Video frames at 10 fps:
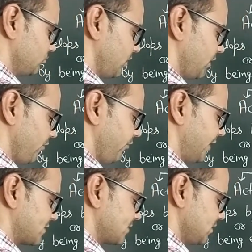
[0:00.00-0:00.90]
by
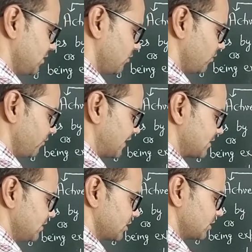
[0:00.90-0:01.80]
vaccine or
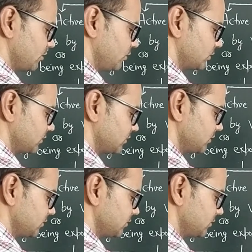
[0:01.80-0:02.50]
vaccination course.